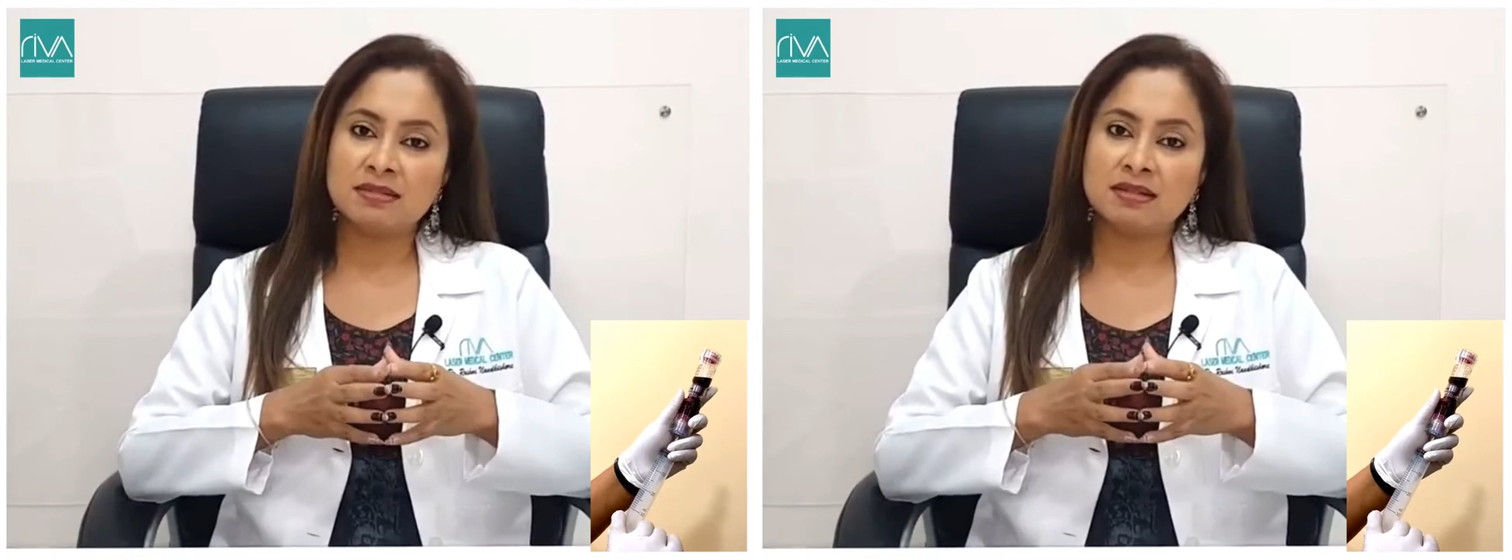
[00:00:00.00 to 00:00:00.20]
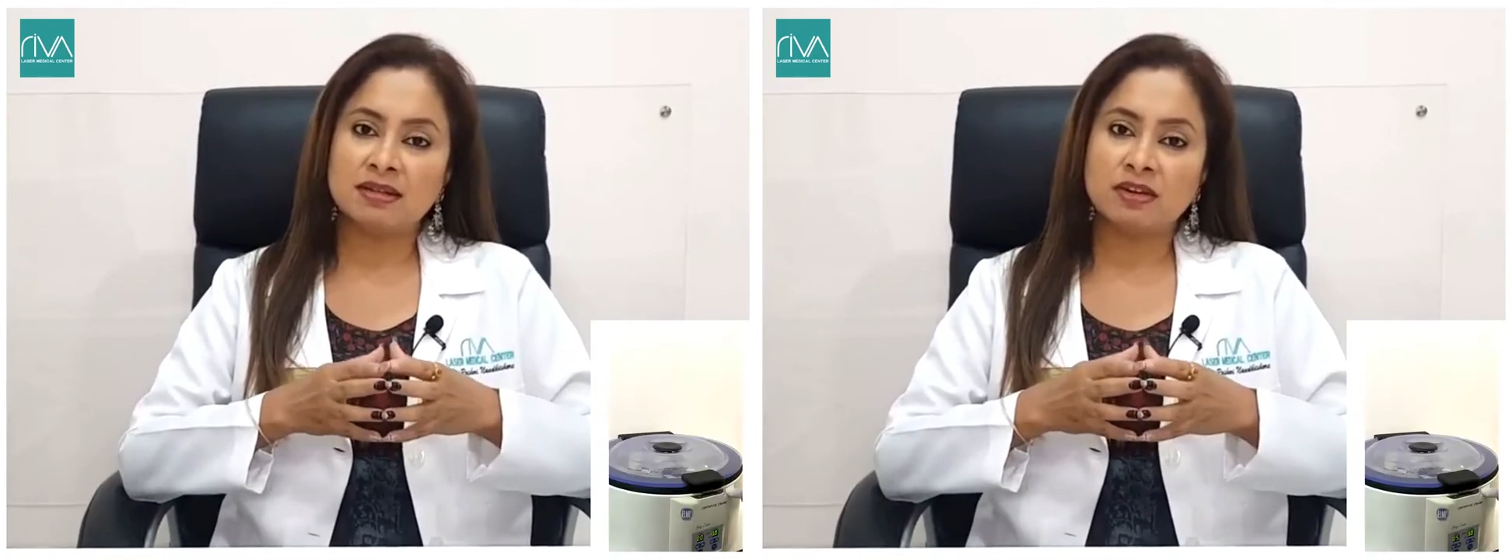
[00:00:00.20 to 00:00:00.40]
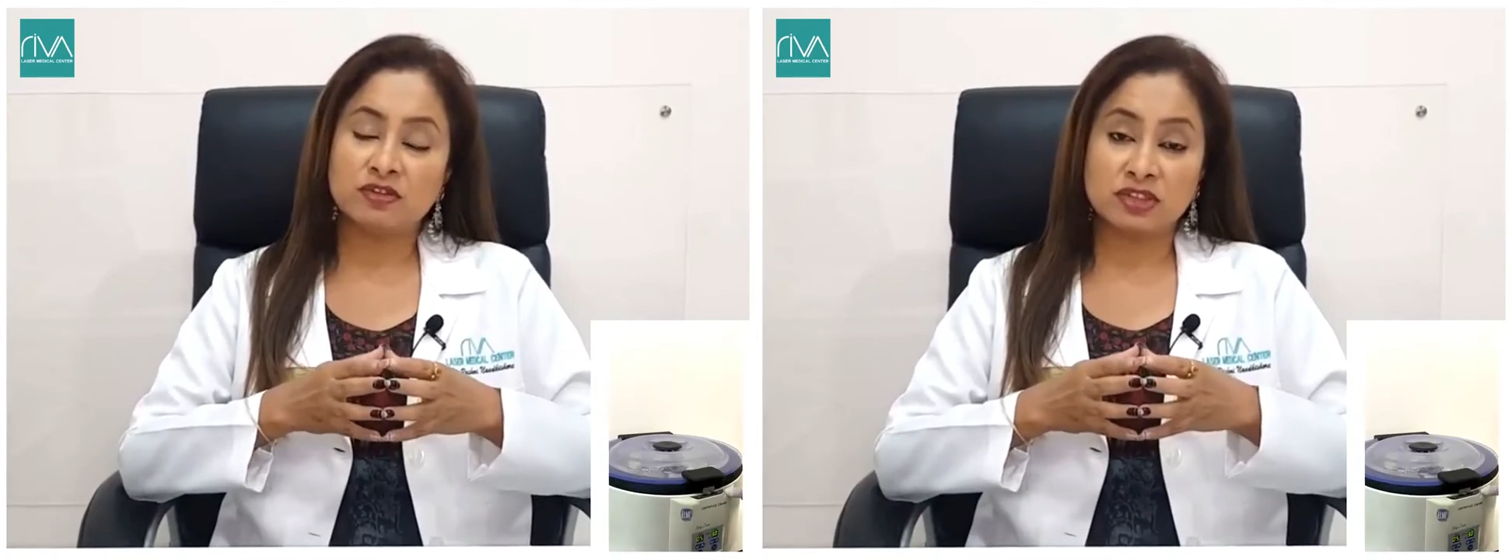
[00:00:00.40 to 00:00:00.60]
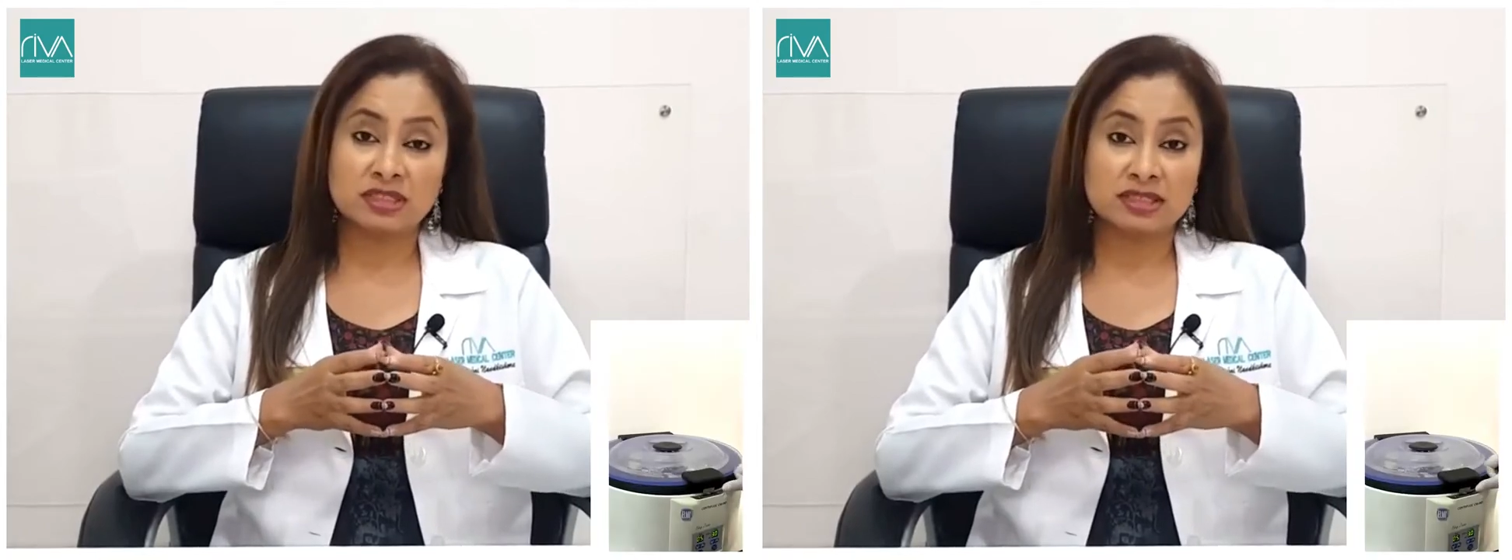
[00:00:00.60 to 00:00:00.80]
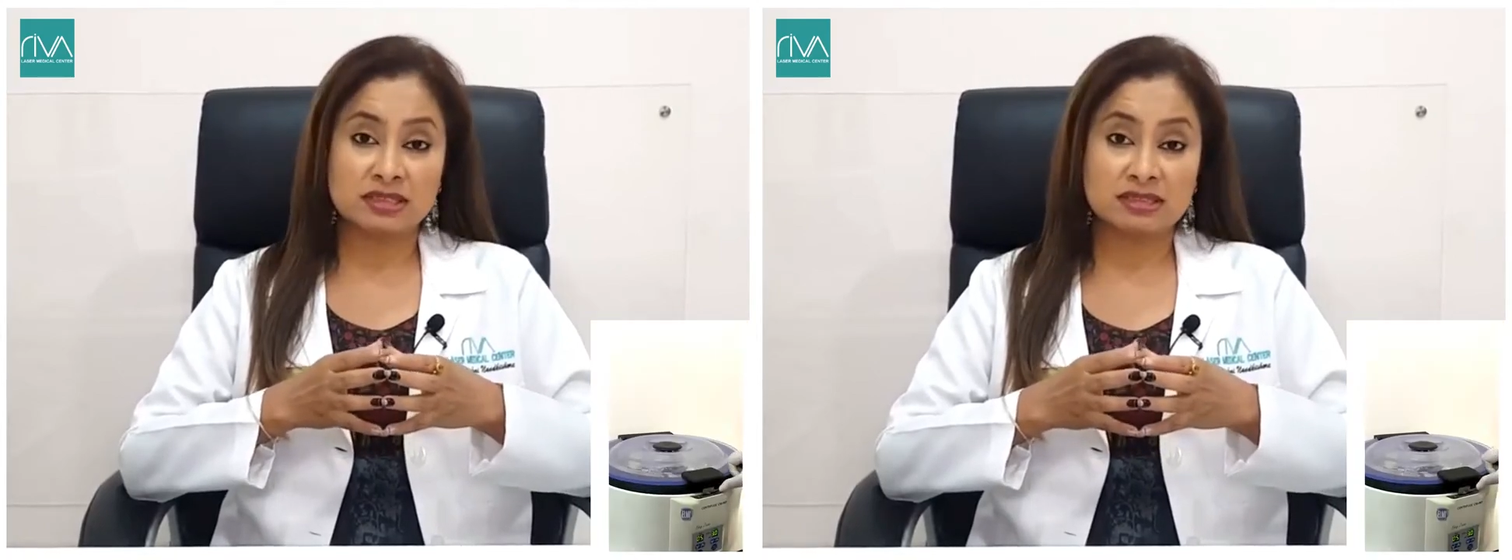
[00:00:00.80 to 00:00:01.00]
of
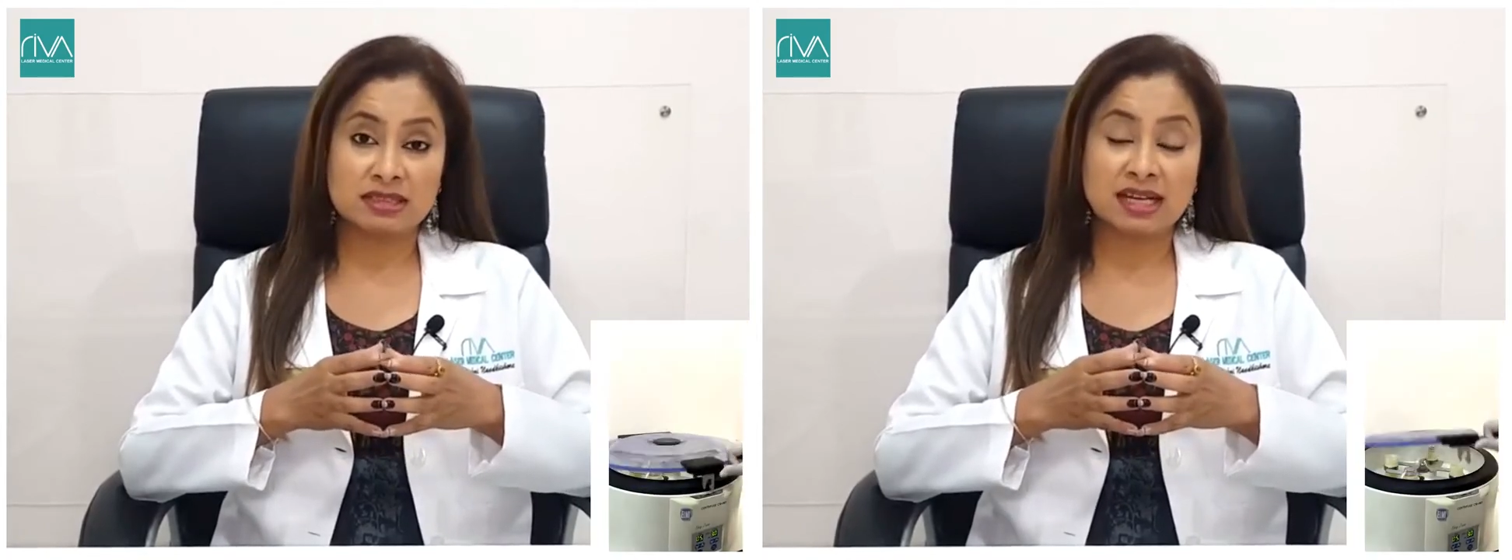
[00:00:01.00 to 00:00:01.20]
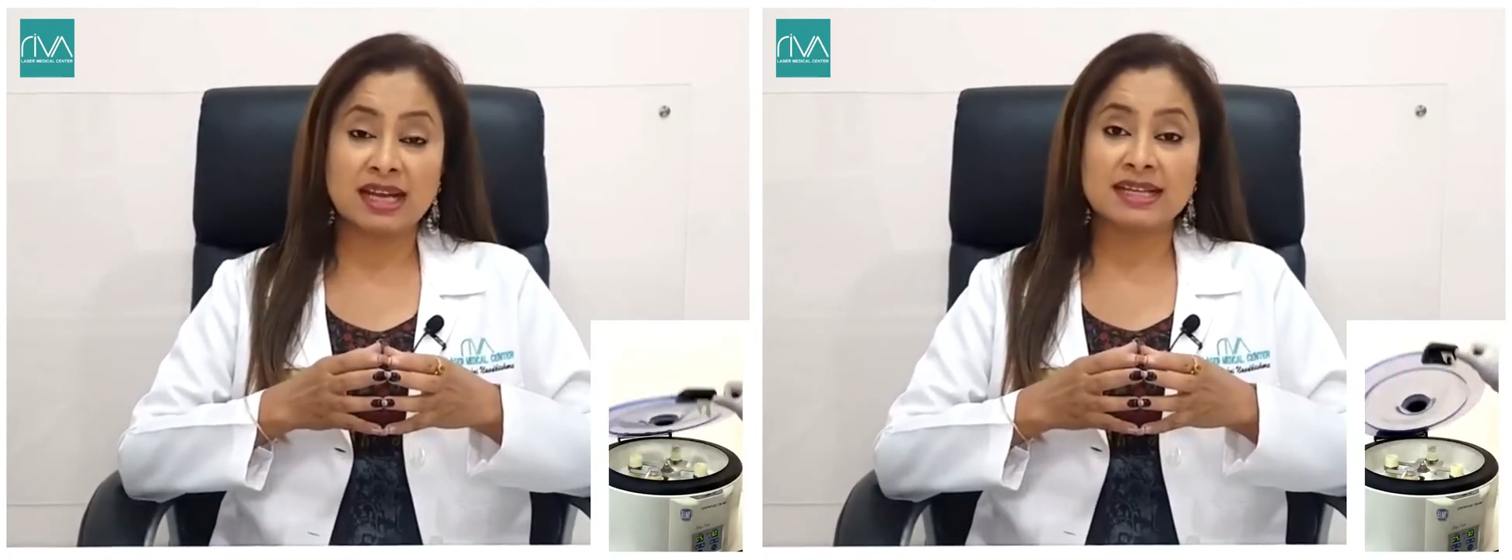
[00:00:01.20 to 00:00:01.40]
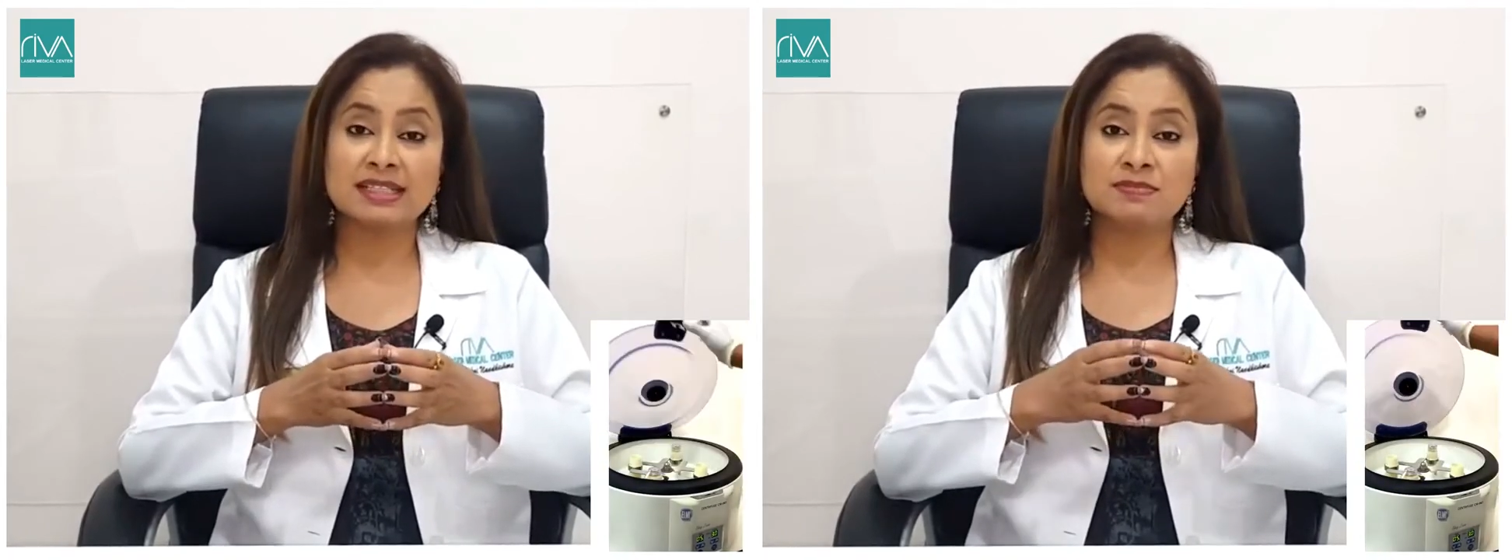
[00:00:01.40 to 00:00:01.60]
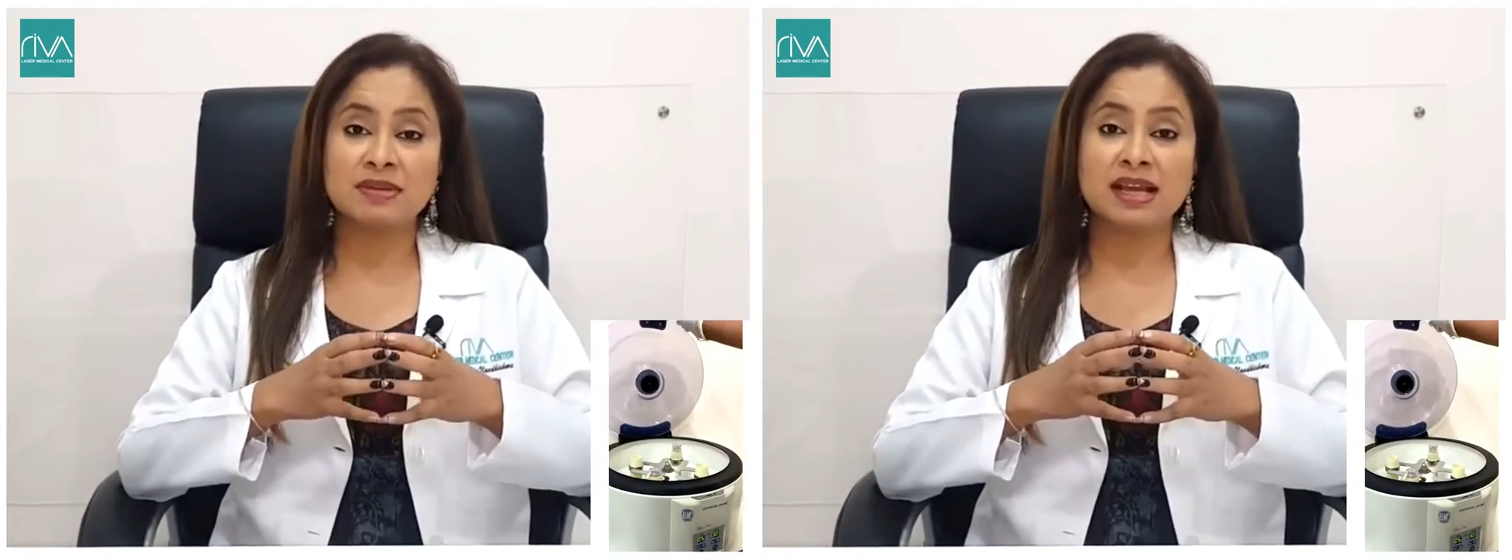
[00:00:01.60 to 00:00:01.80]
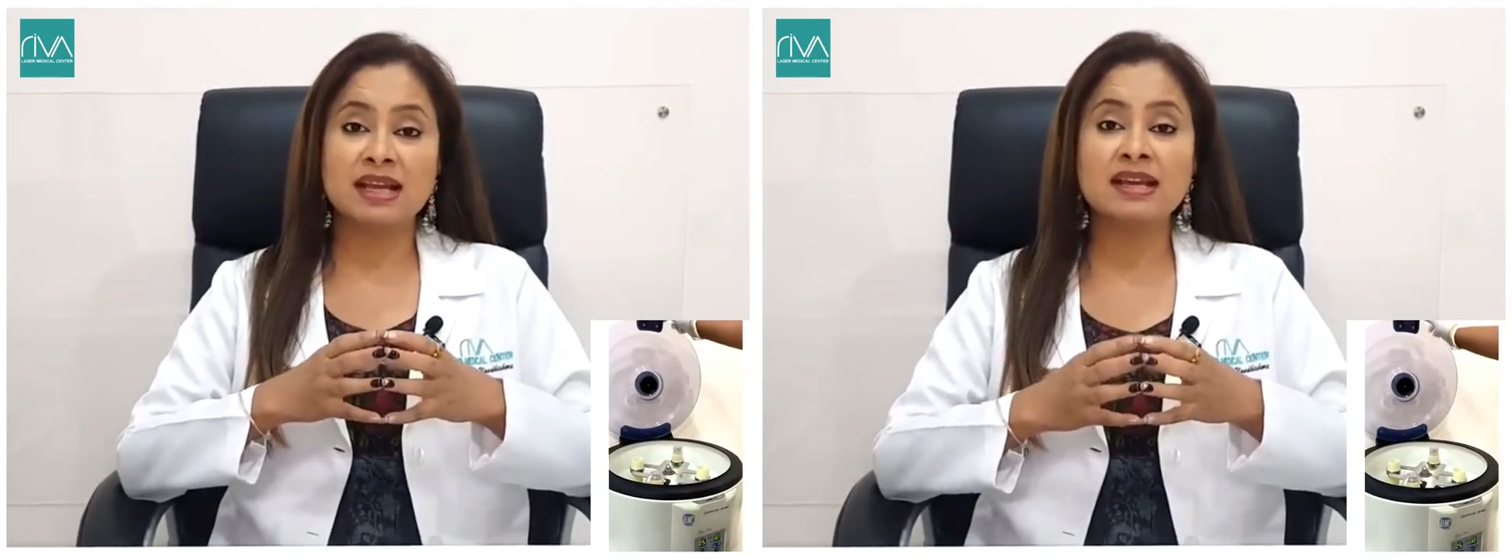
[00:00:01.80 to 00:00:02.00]
the client's
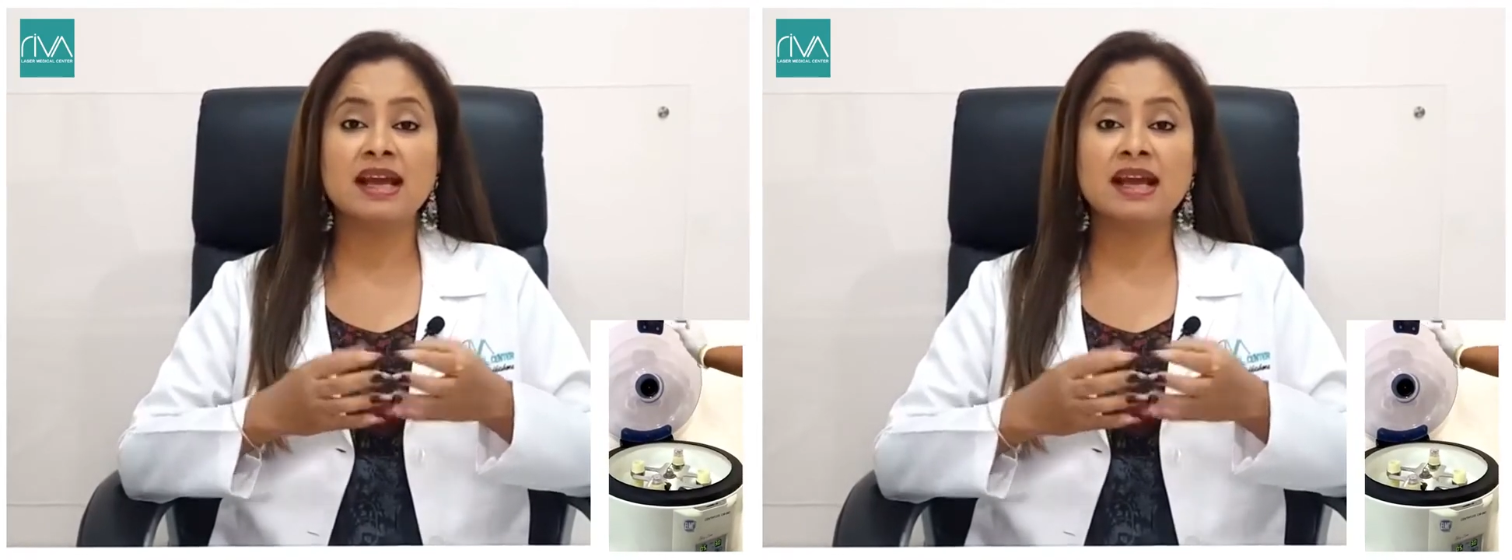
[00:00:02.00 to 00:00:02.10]
blood